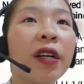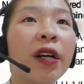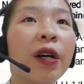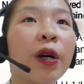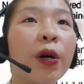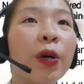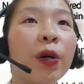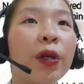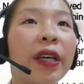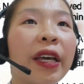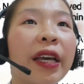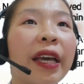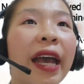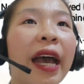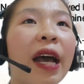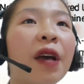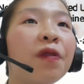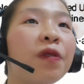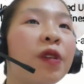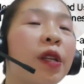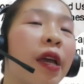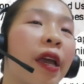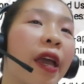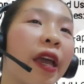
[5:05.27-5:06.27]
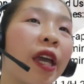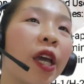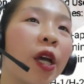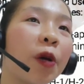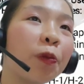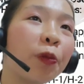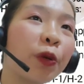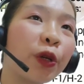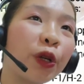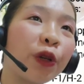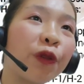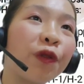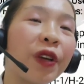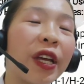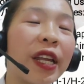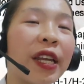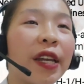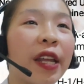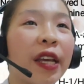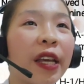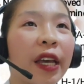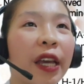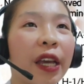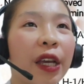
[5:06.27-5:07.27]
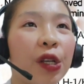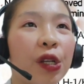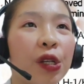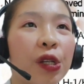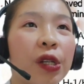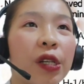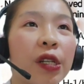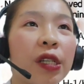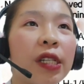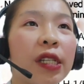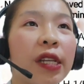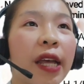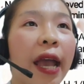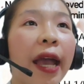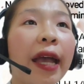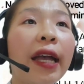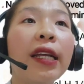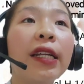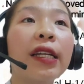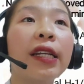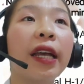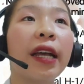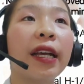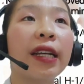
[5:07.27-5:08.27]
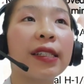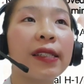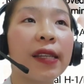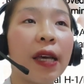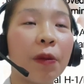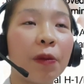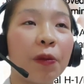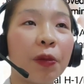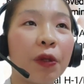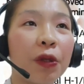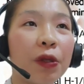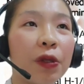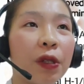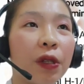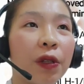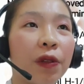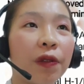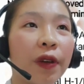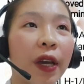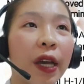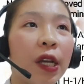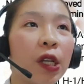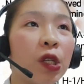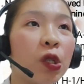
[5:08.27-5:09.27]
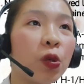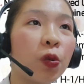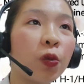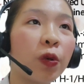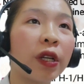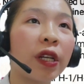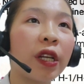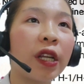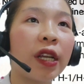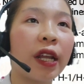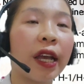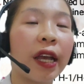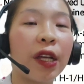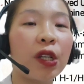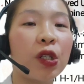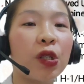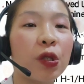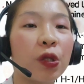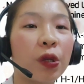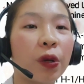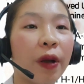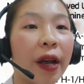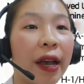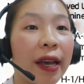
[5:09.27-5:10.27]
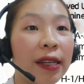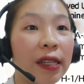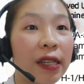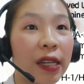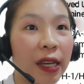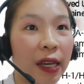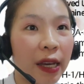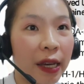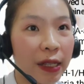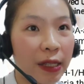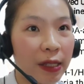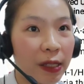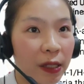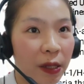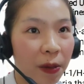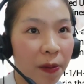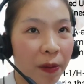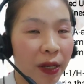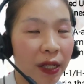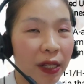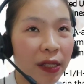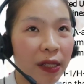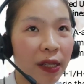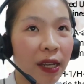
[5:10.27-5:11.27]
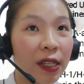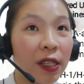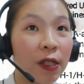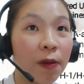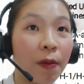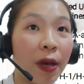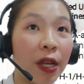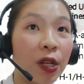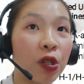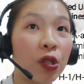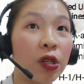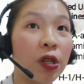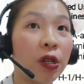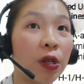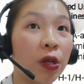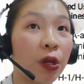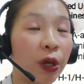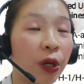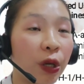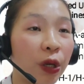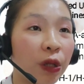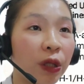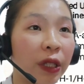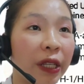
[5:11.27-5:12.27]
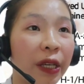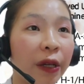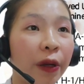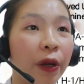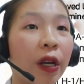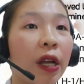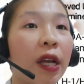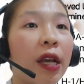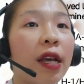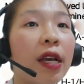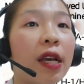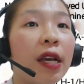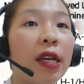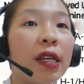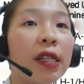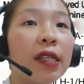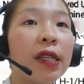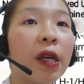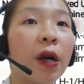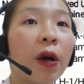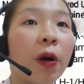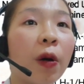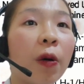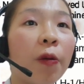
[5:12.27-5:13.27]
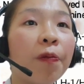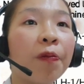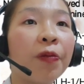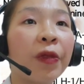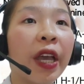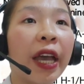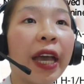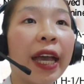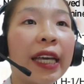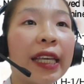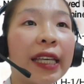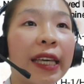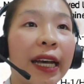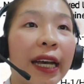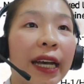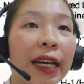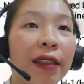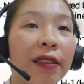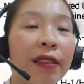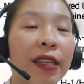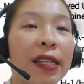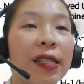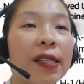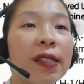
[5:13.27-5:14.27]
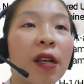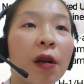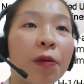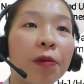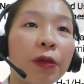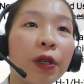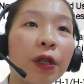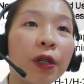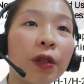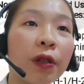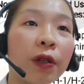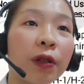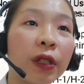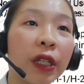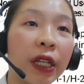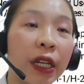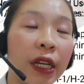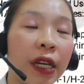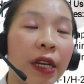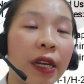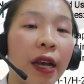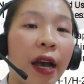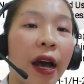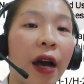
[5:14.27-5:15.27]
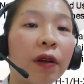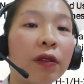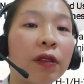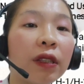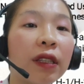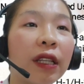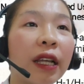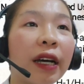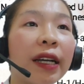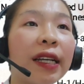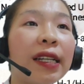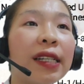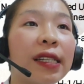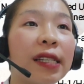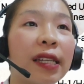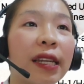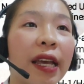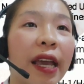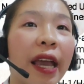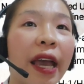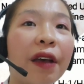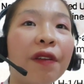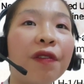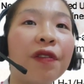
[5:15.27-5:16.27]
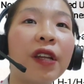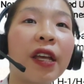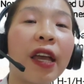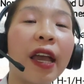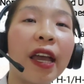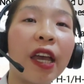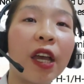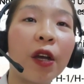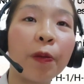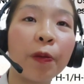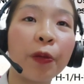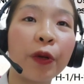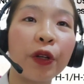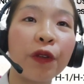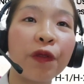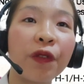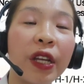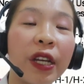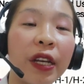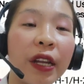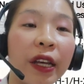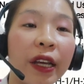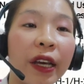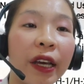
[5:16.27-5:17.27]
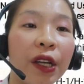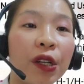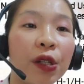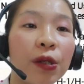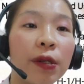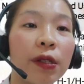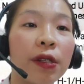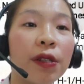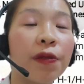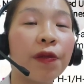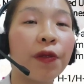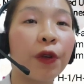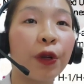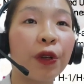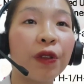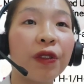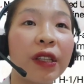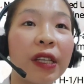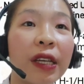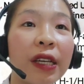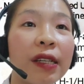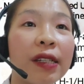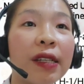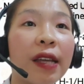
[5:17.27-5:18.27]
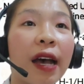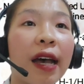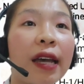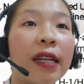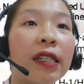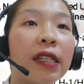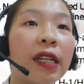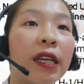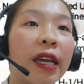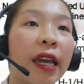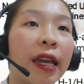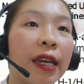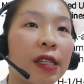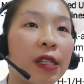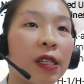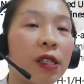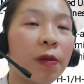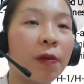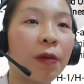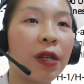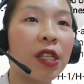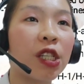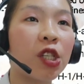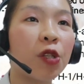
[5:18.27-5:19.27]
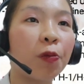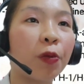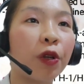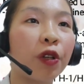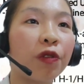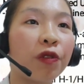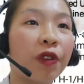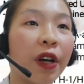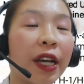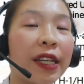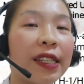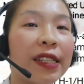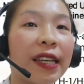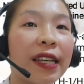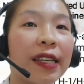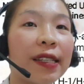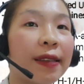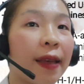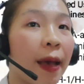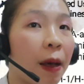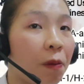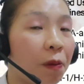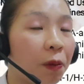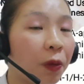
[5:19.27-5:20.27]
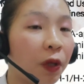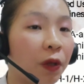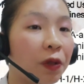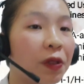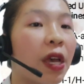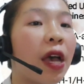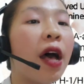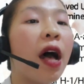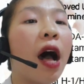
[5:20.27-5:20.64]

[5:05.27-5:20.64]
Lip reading: FDA approved indications and examples of H1 and H2 antihistamines, as mentioned earlier. So again, this summary outlines the FDA approved indications for these antihistamines, provides examples